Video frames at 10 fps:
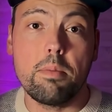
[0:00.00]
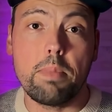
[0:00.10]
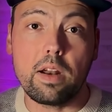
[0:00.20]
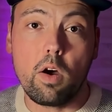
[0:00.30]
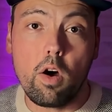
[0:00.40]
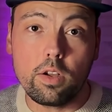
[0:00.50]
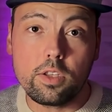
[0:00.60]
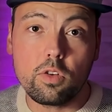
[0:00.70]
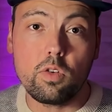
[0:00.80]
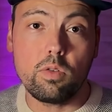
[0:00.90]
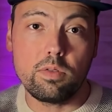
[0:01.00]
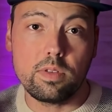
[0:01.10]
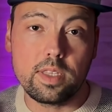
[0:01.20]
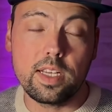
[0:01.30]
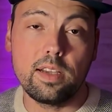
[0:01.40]
but also
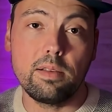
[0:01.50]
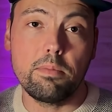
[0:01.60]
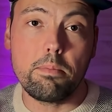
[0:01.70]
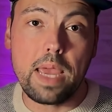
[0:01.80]
still